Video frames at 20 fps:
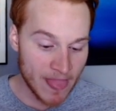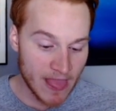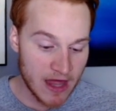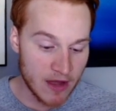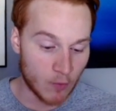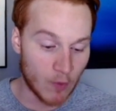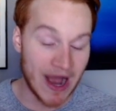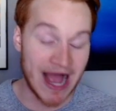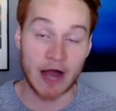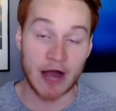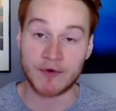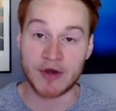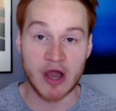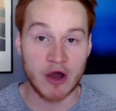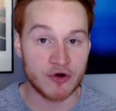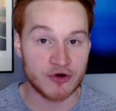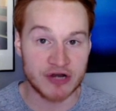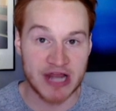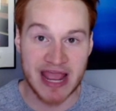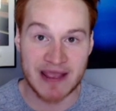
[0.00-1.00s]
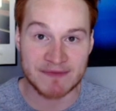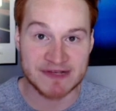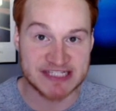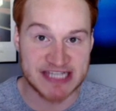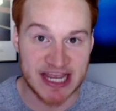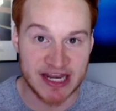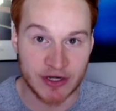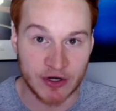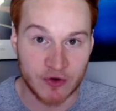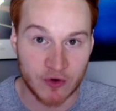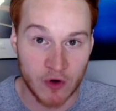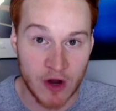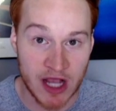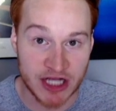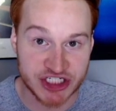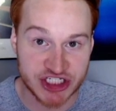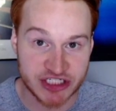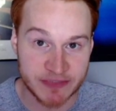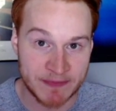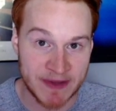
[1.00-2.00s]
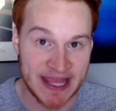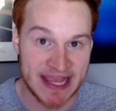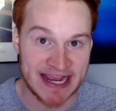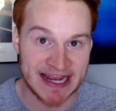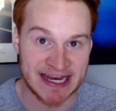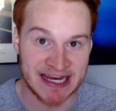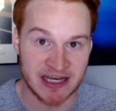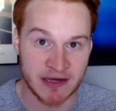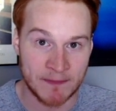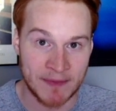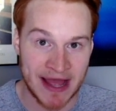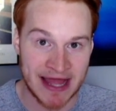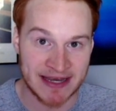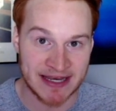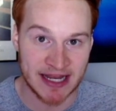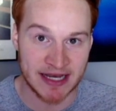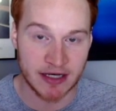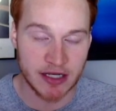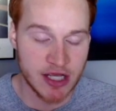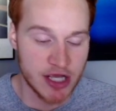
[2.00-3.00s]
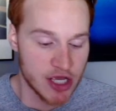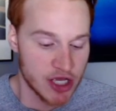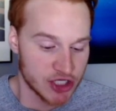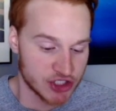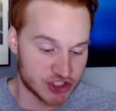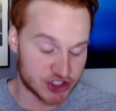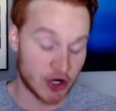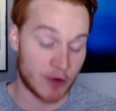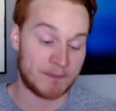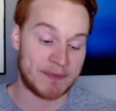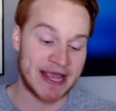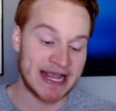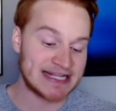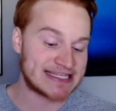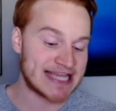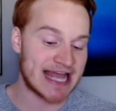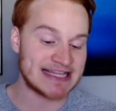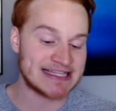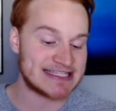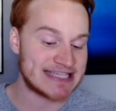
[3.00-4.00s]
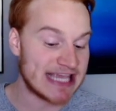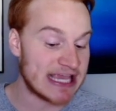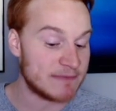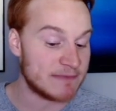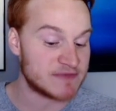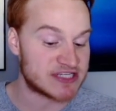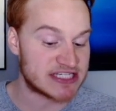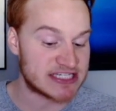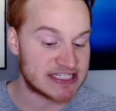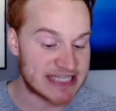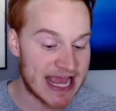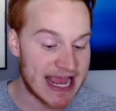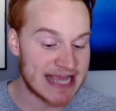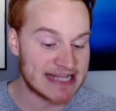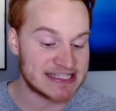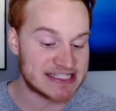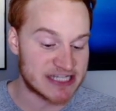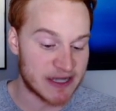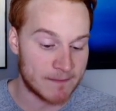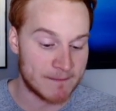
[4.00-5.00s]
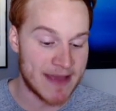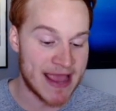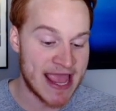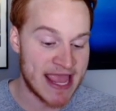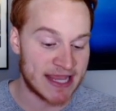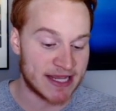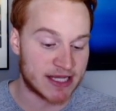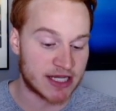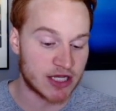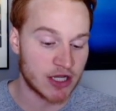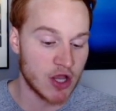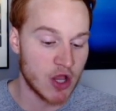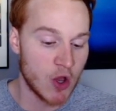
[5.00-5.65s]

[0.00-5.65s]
Wow, Notre Dame is getting crushed being an independent. So Big Ten teams stand to make.